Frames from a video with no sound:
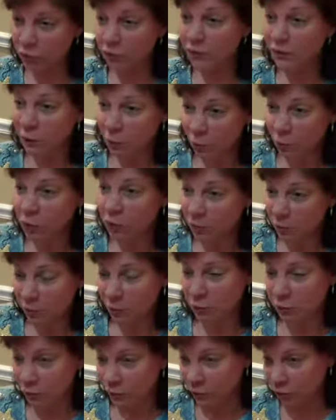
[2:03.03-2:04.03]
really what are the
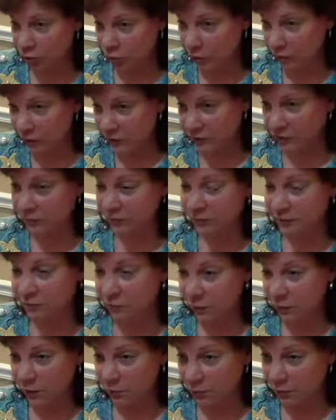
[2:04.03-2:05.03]
better food choices, because I've
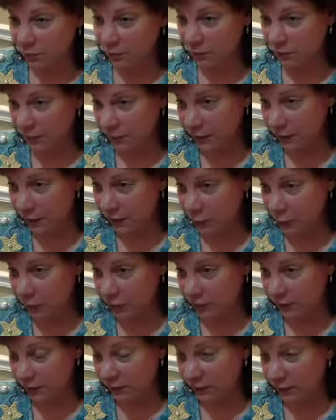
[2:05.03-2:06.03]
already been there and I
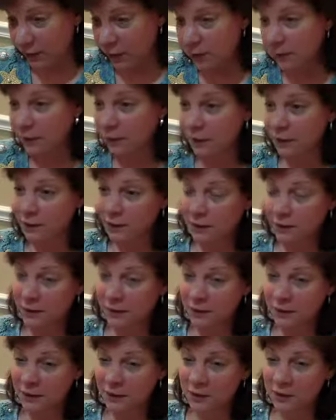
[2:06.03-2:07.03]
understand that.
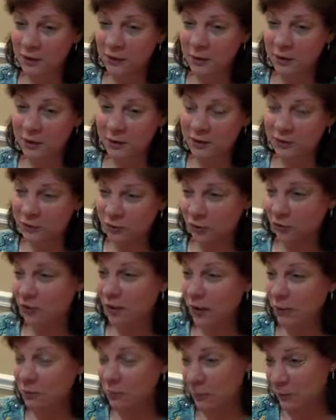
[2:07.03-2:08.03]
And I knew I needed to
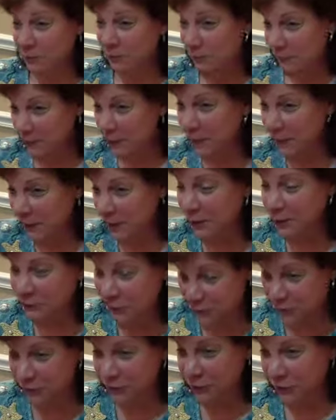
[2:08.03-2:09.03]
stop eating
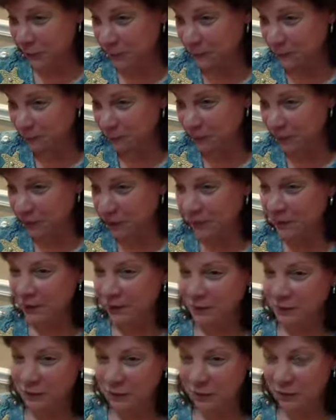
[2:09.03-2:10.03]
sugar,
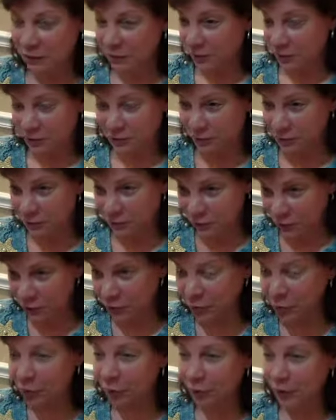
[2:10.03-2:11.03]
just
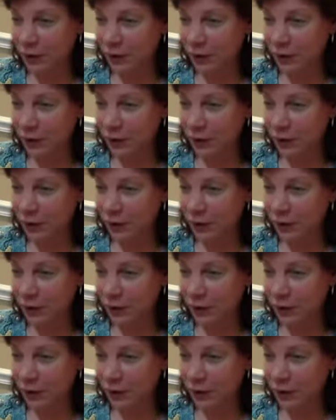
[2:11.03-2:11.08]
sugar products.